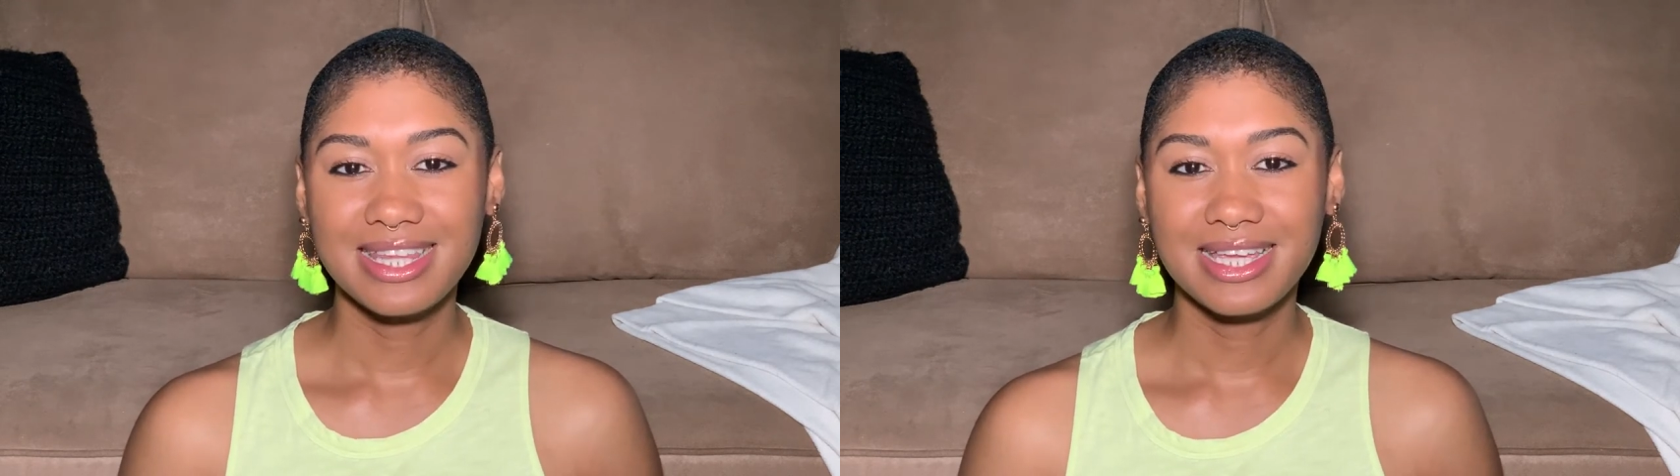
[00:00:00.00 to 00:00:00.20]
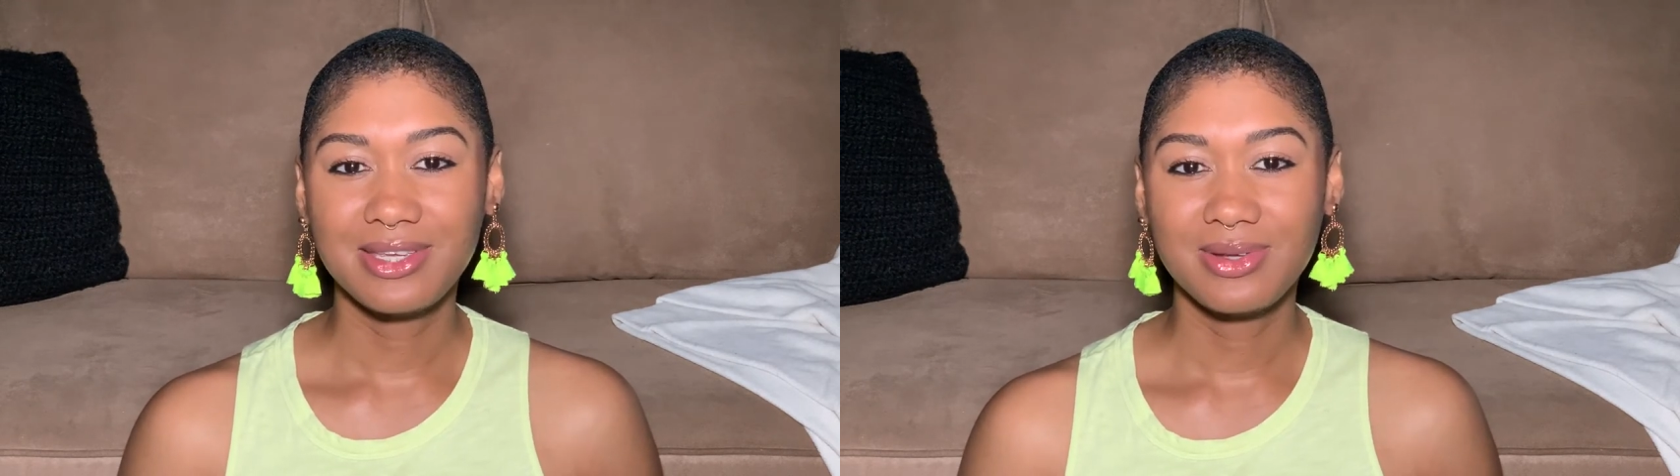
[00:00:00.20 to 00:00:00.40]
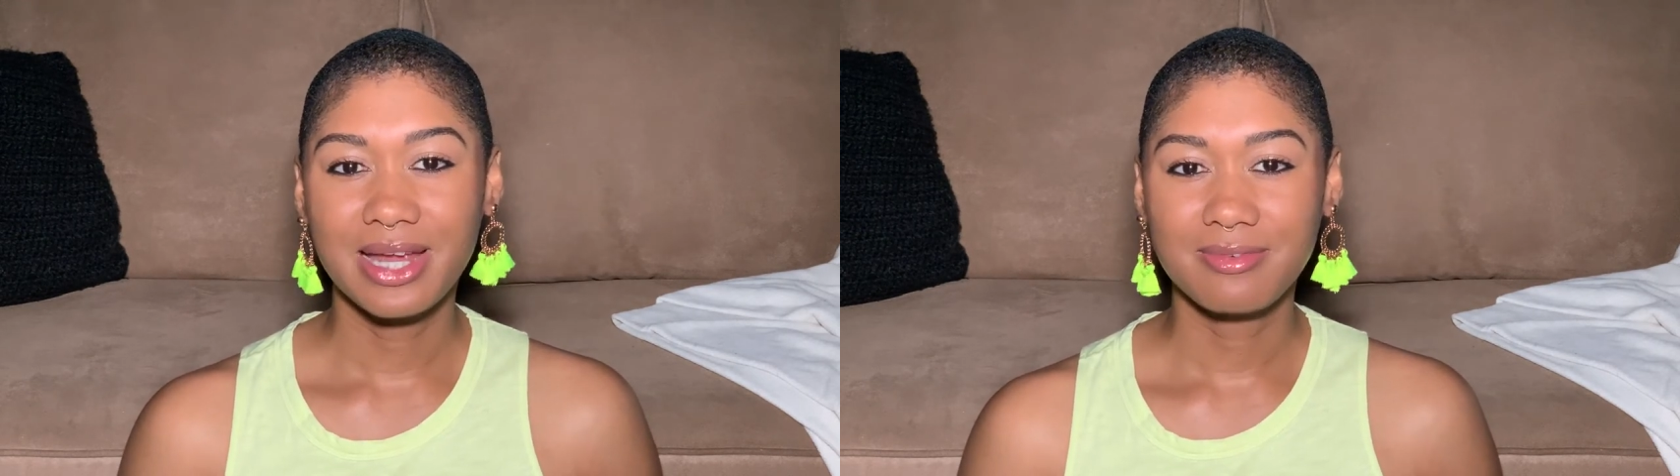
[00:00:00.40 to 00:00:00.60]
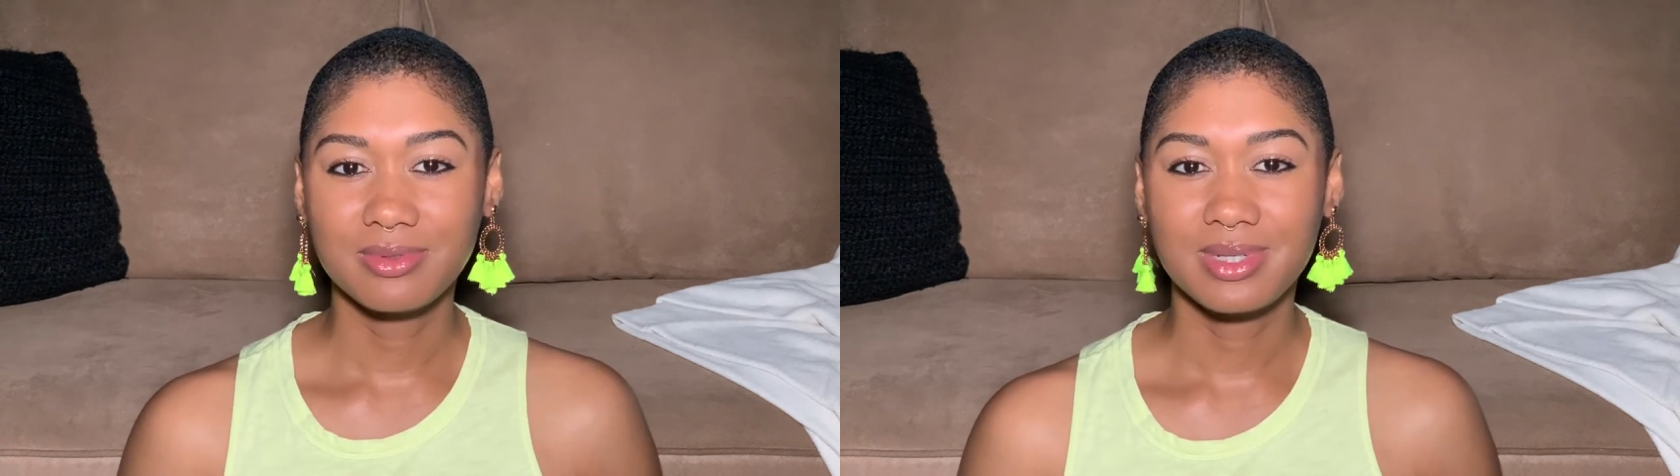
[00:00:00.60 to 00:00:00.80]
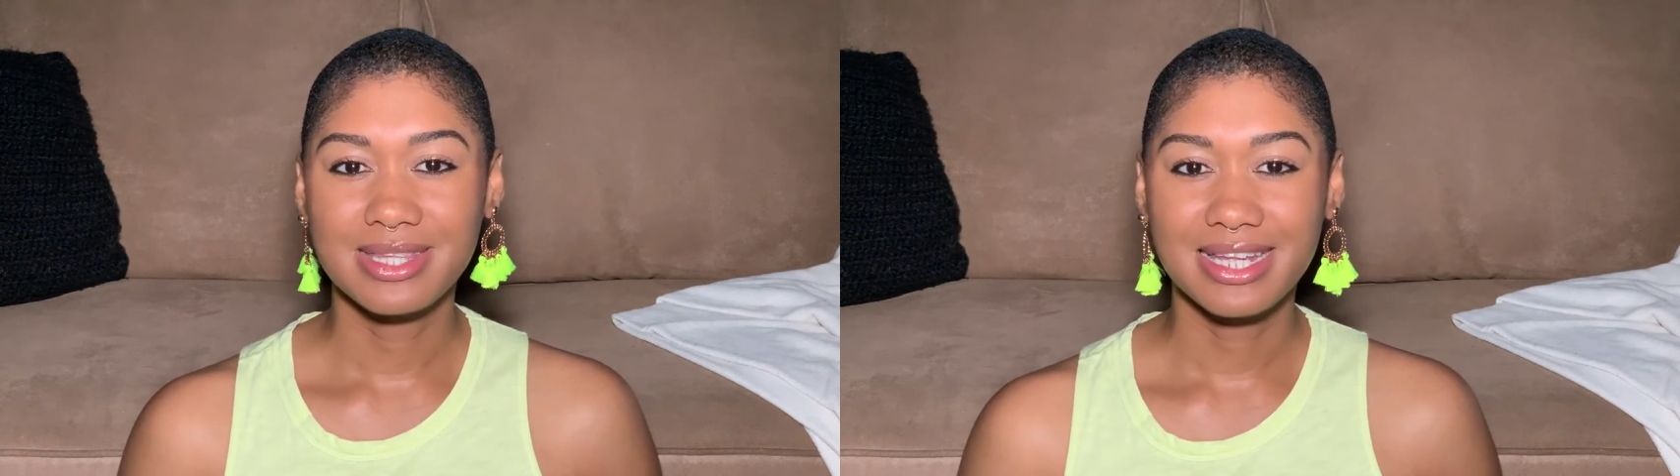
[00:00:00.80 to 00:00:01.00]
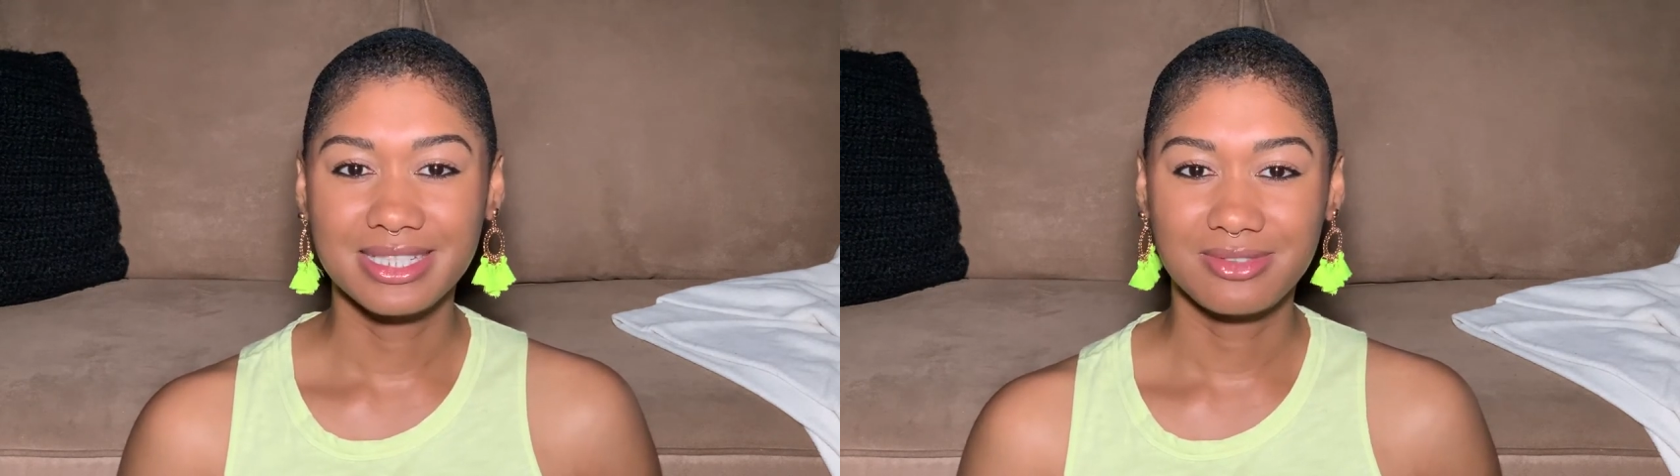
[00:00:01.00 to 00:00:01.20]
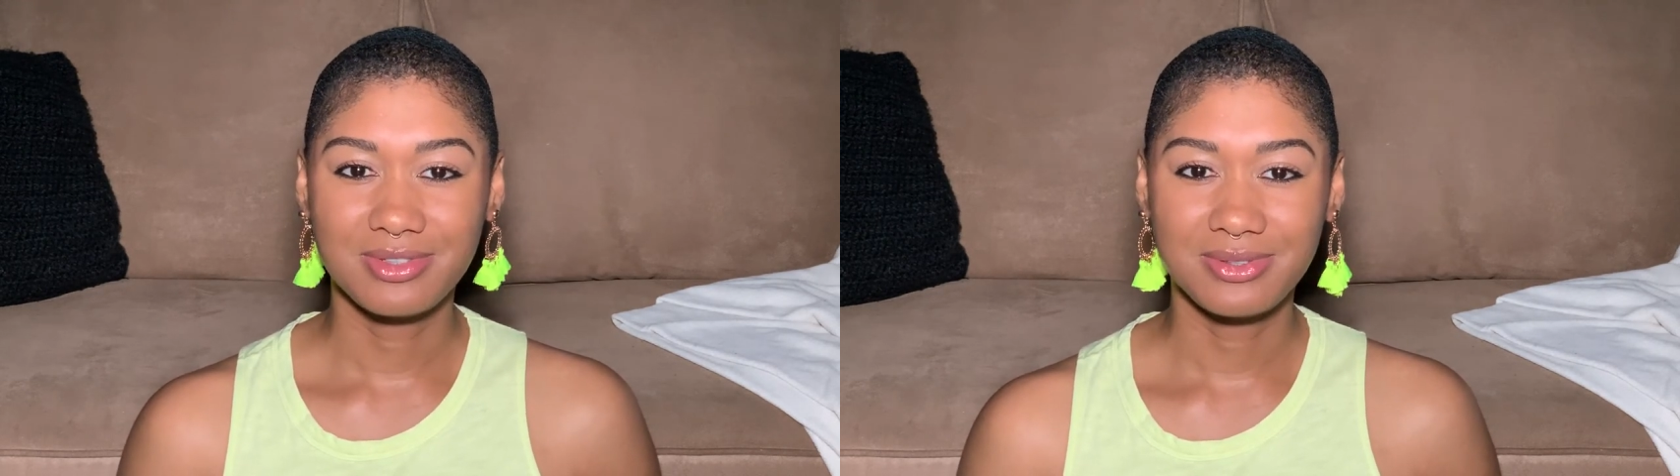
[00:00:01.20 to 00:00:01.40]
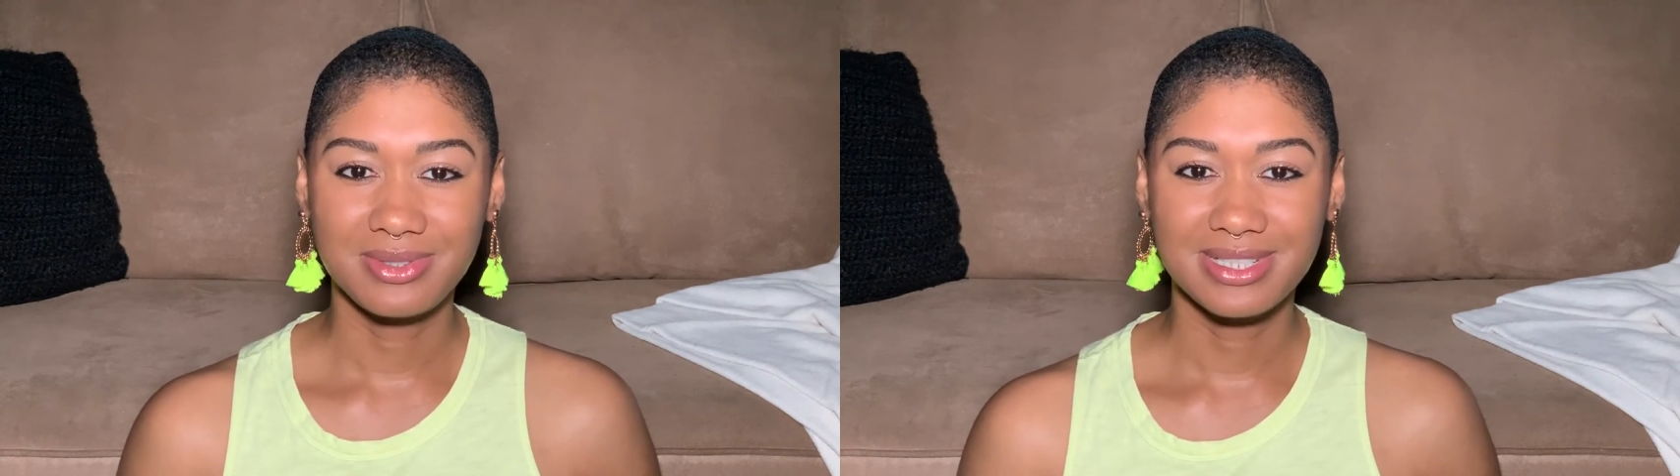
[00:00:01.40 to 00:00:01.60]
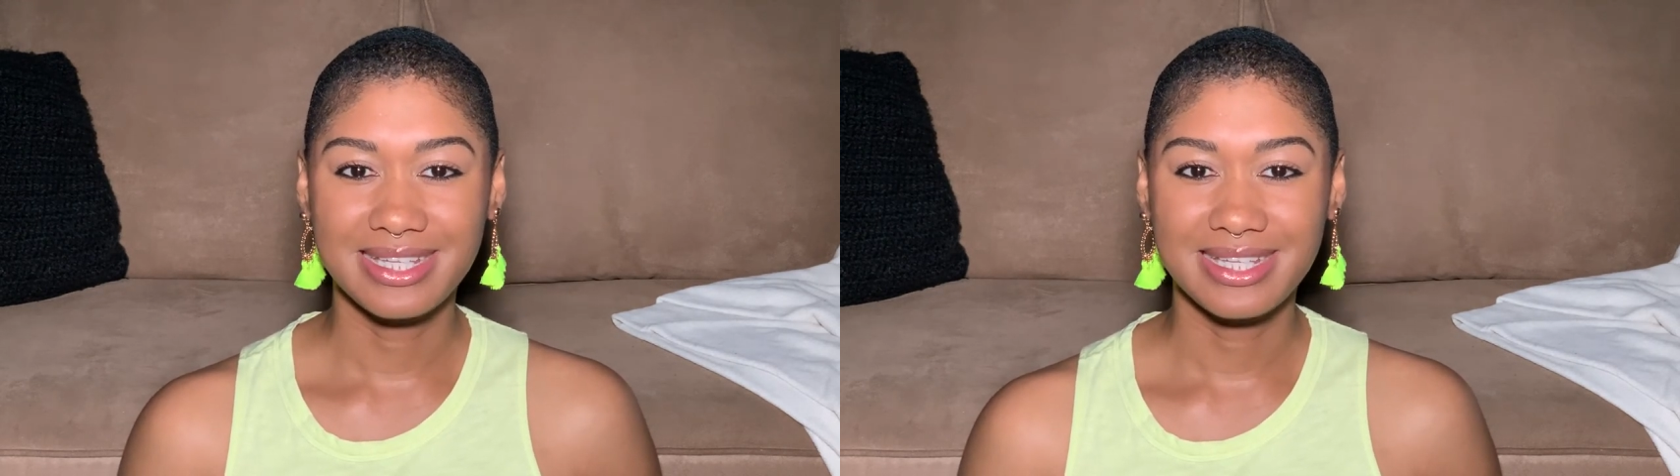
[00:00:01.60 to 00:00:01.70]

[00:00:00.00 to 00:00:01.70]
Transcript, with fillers: thank you to everyone that has viewed,